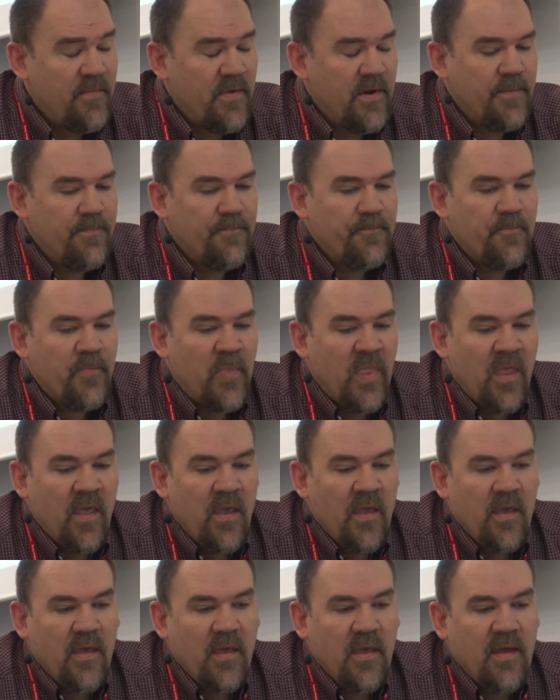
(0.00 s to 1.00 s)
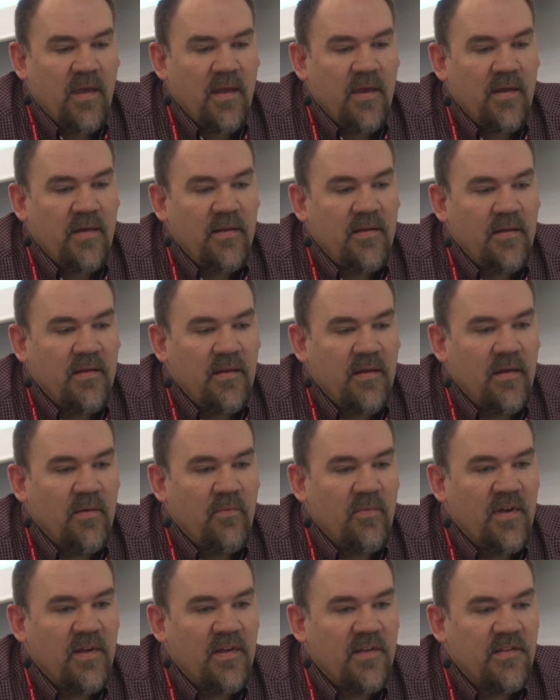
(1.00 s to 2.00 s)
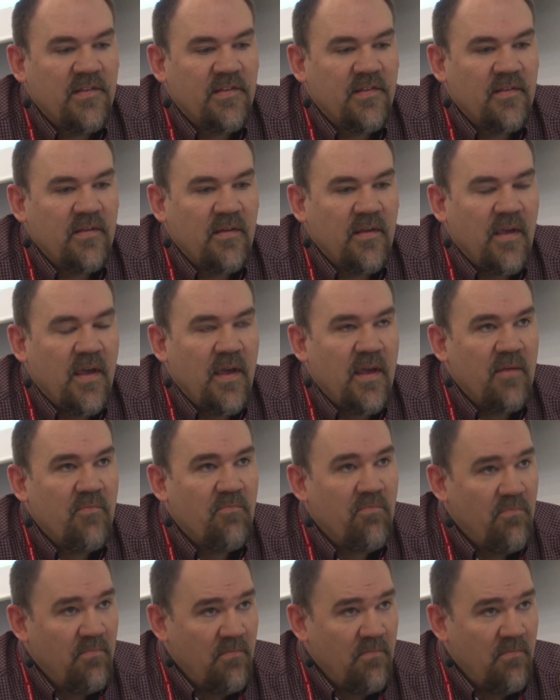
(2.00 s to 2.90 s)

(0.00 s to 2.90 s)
Okay. And it was a